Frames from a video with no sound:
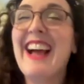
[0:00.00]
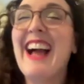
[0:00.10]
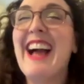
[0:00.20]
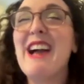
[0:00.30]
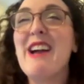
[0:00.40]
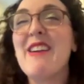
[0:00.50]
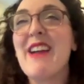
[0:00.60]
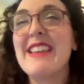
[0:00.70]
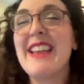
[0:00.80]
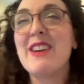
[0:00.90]

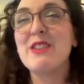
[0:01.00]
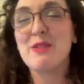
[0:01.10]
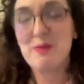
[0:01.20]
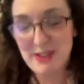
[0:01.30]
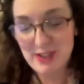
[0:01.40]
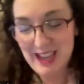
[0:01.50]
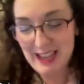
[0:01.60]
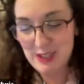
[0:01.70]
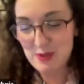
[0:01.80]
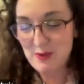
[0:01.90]
And now mentioned
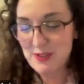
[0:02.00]
Taylor Swift,